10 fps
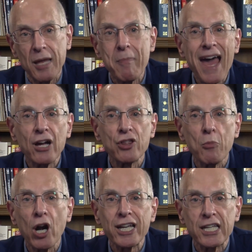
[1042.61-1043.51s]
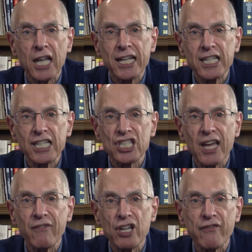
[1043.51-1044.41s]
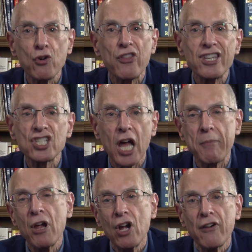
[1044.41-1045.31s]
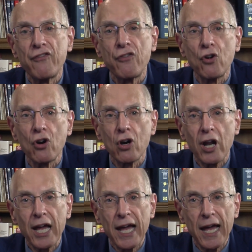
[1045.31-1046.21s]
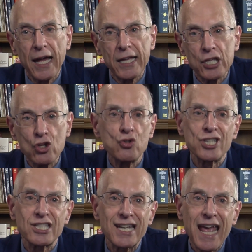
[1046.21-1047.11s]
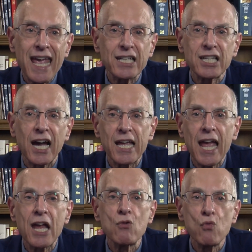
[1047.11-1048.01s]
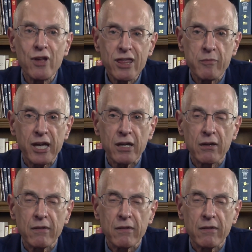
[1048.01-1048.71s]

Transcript: Came back on the market in nineteen seventy-four, this time for use as an antiarrhythmic.